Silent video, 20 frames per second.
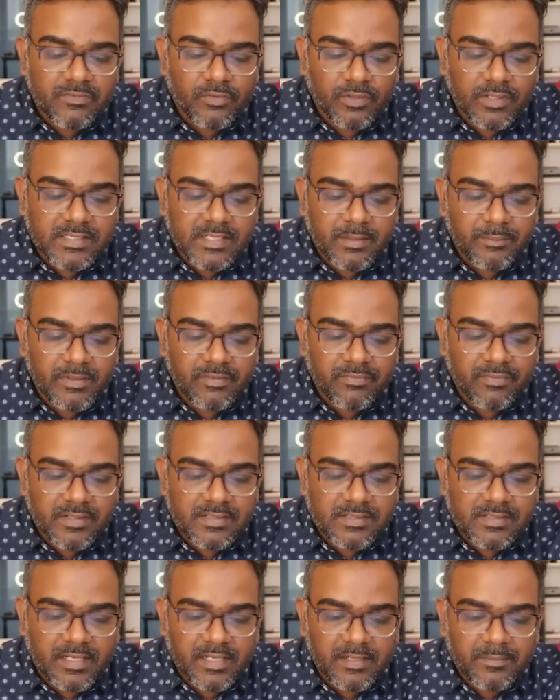For example,
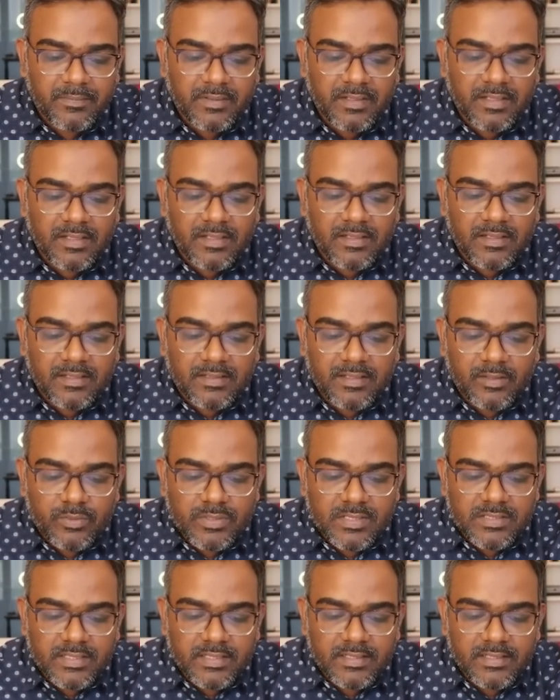first time there was
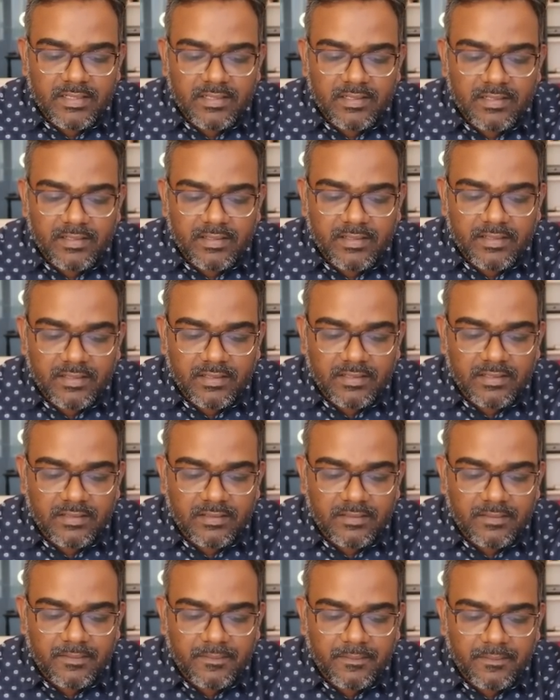a signal
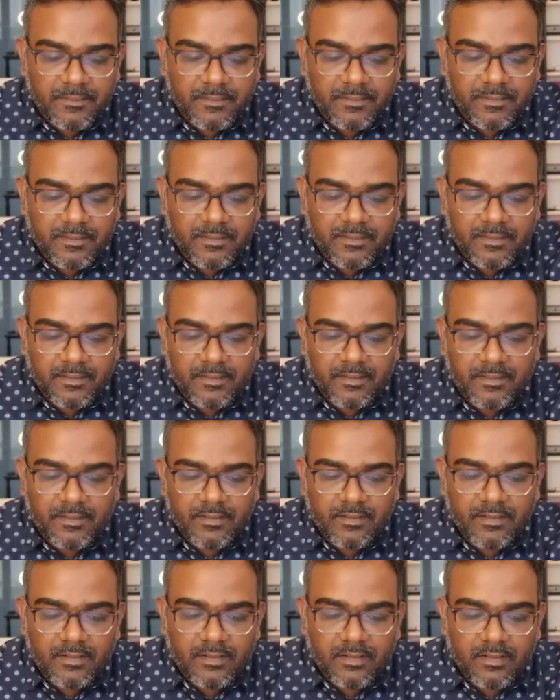here,
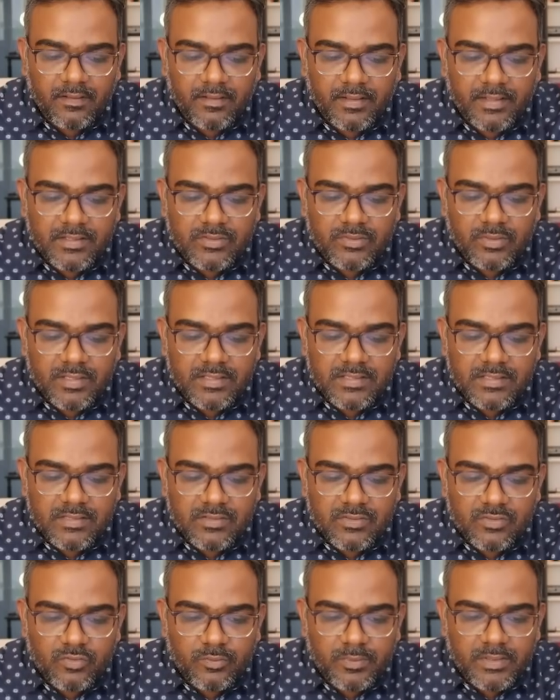right? So let's
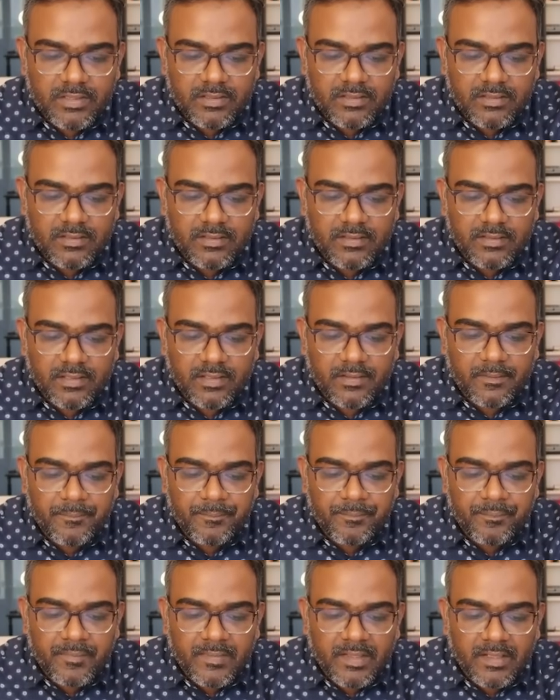just zoom in. Yeah,
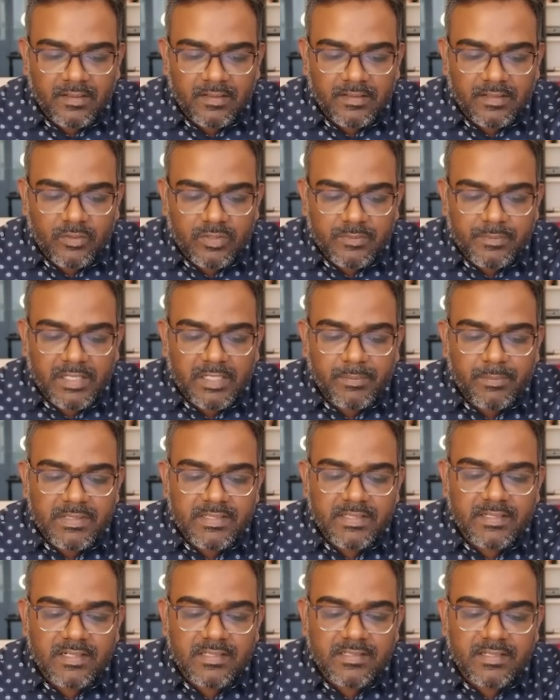there were multiple
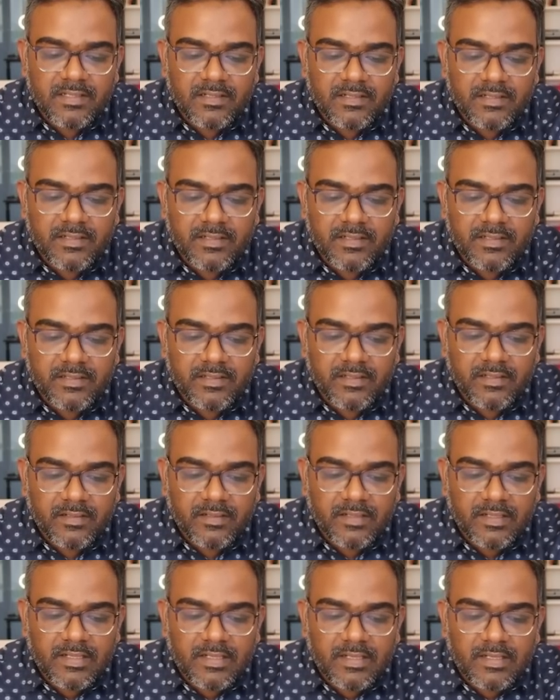signals here, here, here.
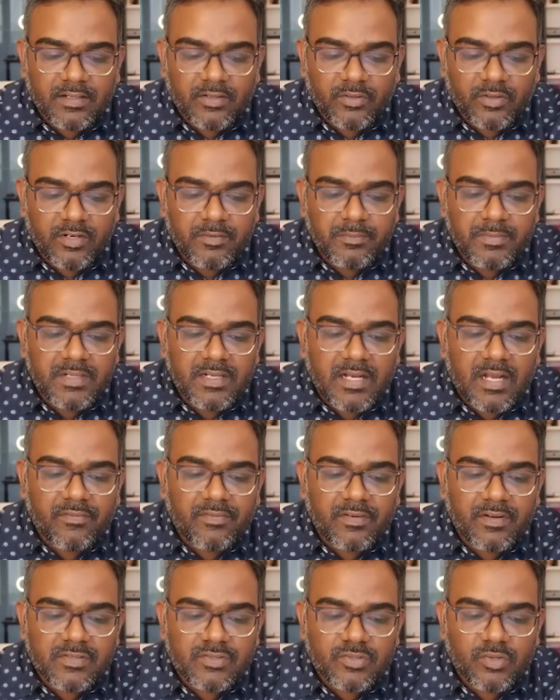Now remember,
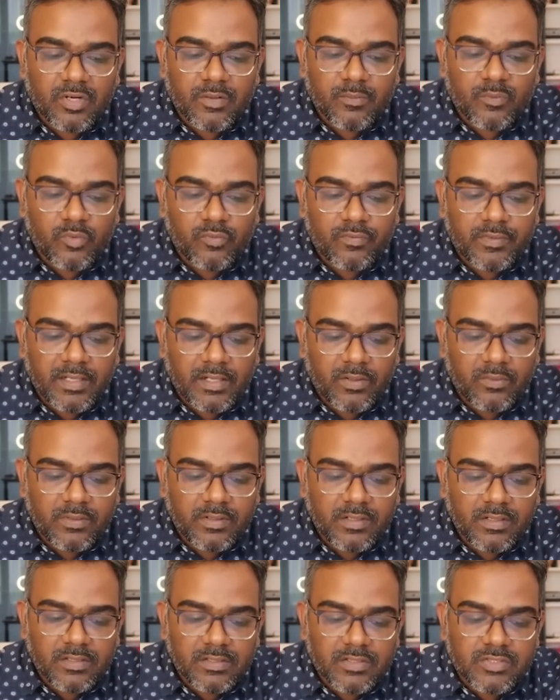after a strong move
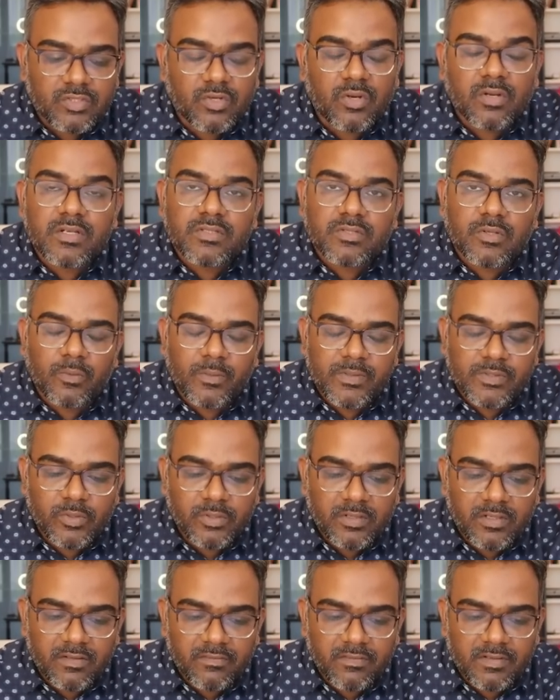down, the stock is always
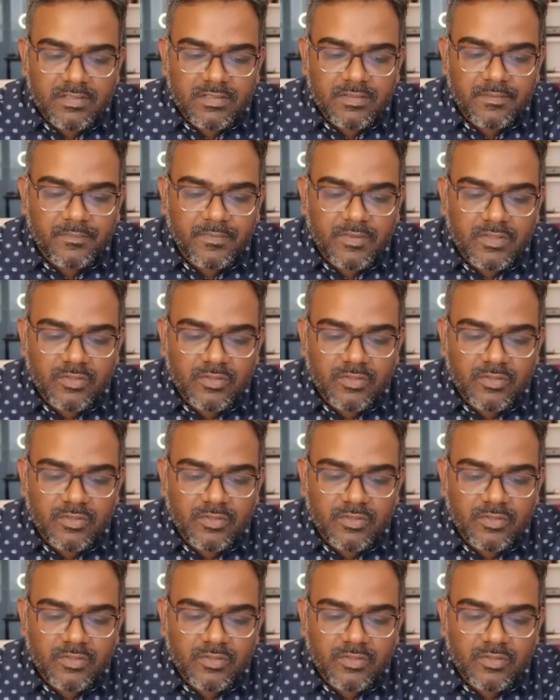going to reverse.